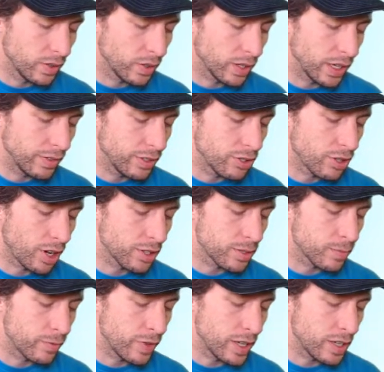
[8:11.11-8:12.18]
We're gonna have to draw
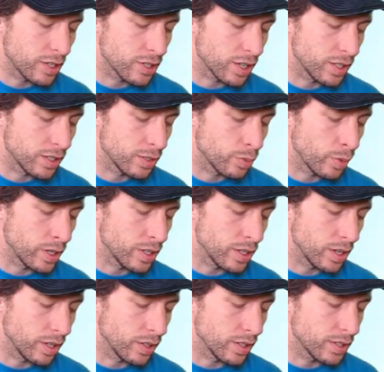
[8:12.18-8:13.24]
some fingers on this wind
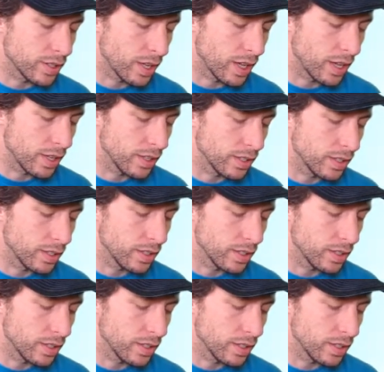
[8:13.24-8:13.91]
on this uh,